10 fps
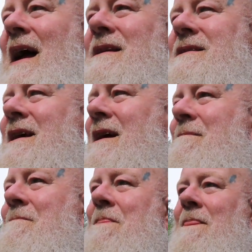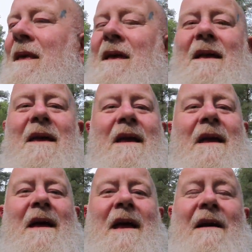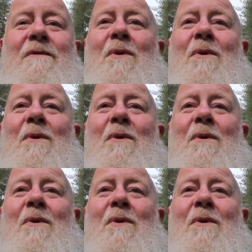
And if